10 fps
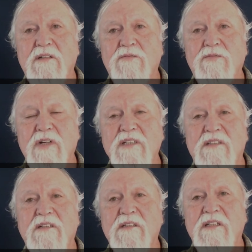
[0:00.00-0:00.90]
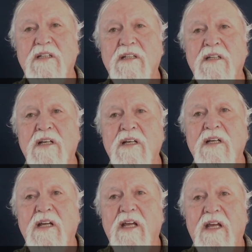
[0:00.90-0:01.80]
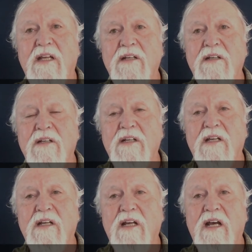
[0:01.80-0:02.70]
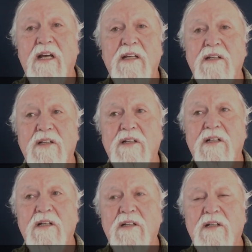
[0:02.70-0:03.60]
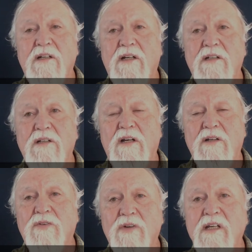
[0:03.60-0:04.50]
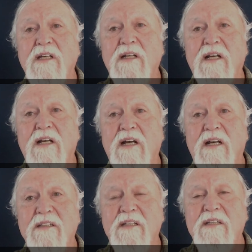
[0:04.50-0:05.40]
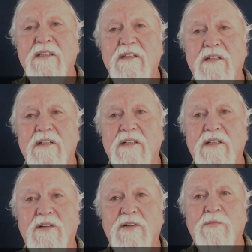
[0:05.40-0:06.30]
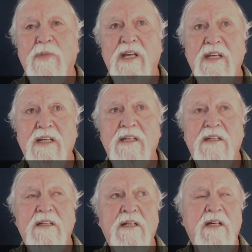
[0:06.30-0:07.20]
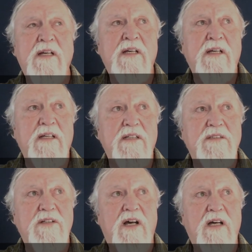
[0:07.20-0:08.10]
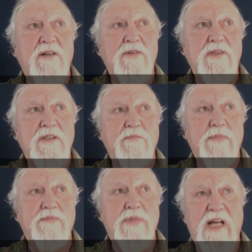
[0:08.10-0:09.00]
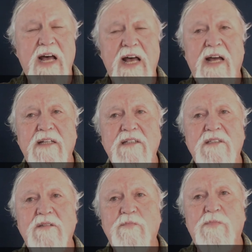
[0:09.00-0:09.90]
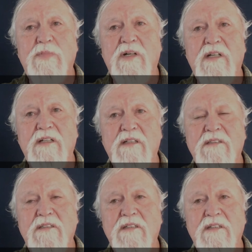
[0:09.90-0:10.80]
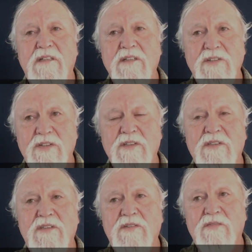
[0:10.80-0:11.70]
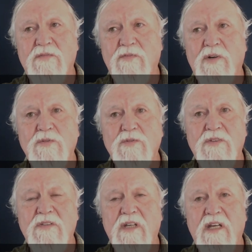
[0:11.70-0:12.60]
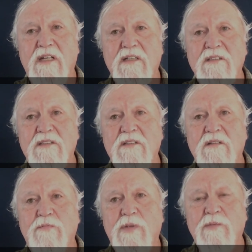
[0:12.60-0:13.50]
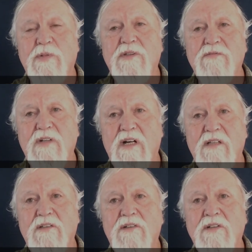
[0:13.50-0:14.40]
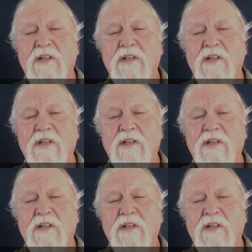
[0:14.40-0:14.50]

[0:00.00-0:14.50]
recently, and I agree, and I think that here in Maine, it's not only blacks, but it's indigenous folks and it's people of color.